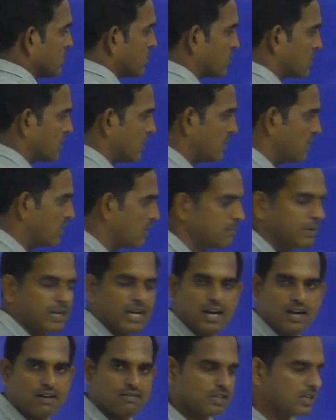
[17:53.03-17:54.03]
Okay, we will be
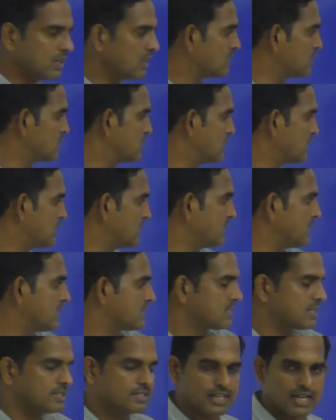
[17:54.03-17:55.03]
having the
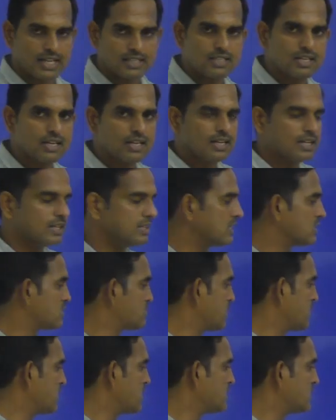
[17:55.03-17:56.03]
indices as in this
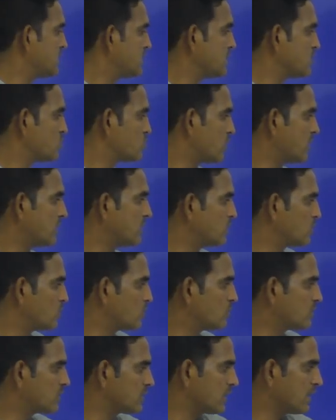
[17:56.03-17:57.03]
manner, that is 1,
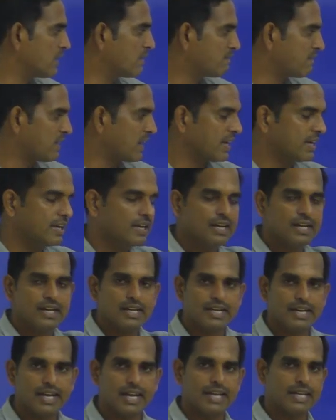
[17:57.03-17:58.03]
2, 3,
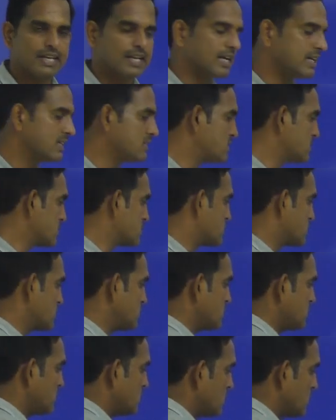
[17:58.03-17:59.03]
5, 9 and
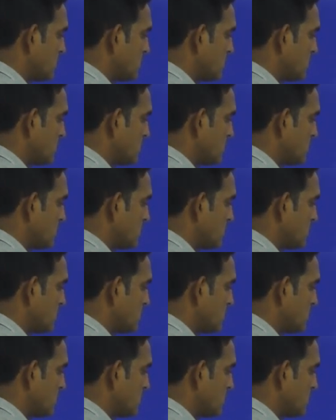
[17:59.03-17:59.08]
16.